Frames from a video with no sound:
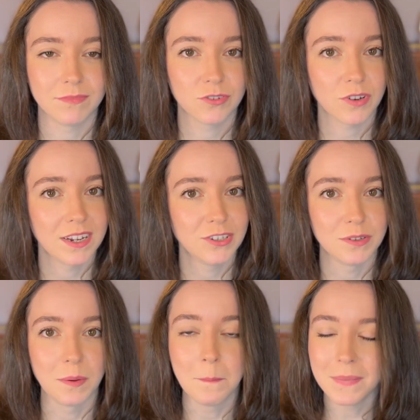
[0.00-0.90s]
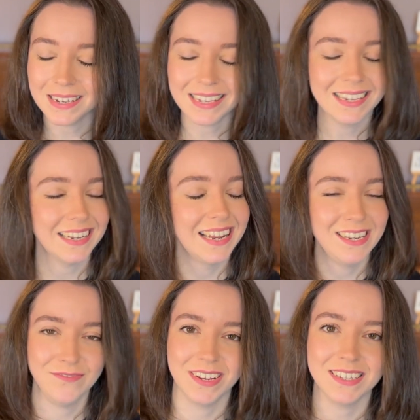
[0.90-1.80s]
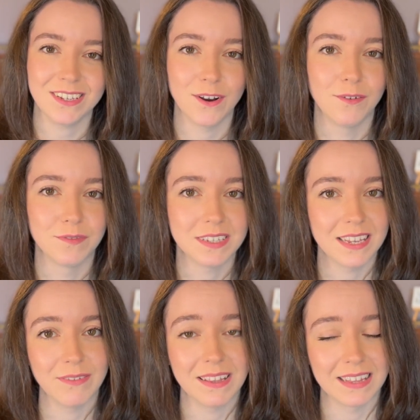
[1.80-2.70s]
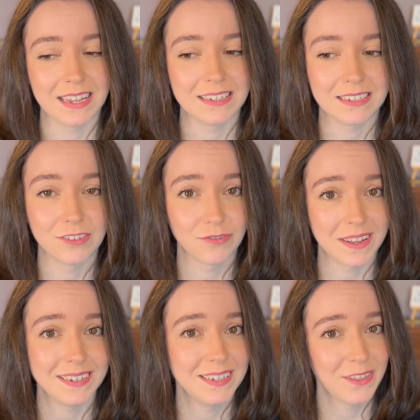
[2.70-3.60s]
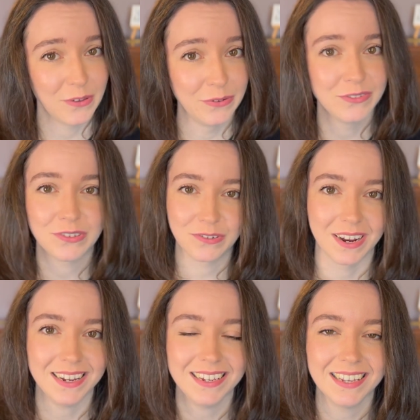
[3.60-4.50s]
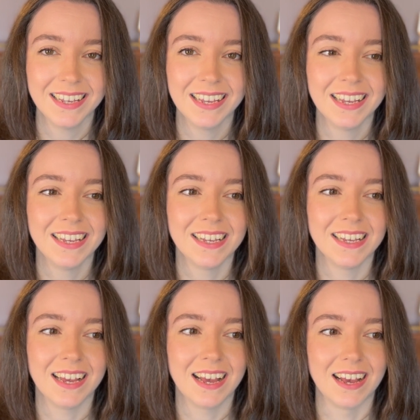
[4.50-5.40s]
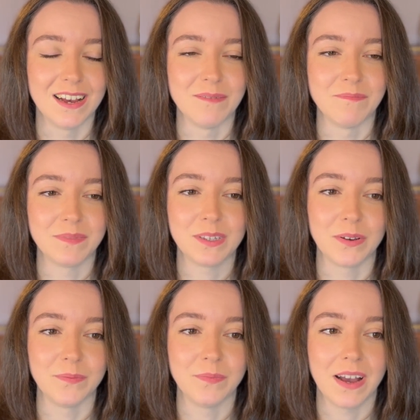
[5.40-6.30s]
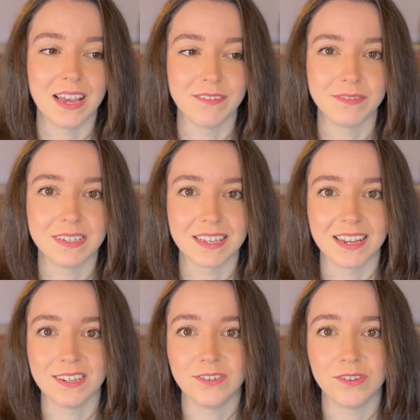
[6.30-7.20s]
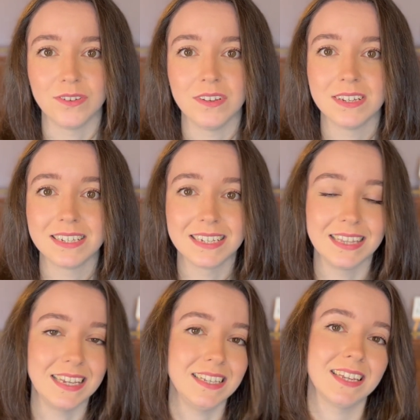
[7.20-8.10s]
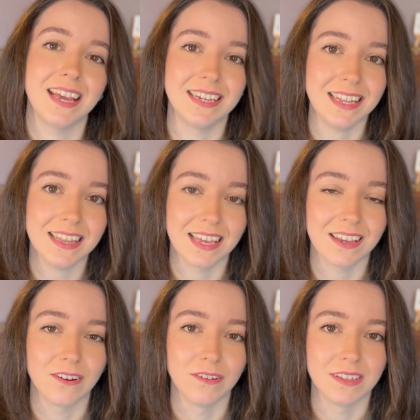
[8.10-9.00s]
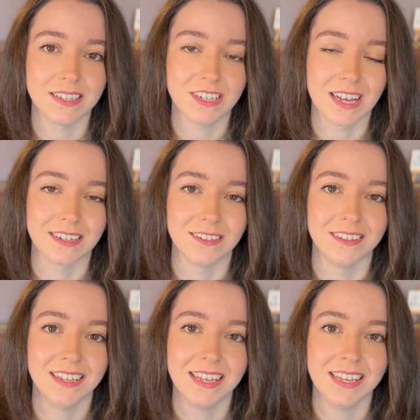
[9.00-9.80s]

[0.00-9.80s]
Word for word: tried to mitigate any risk of receiving that dreaded third strike. Um, so I have decided to delete anything on this channel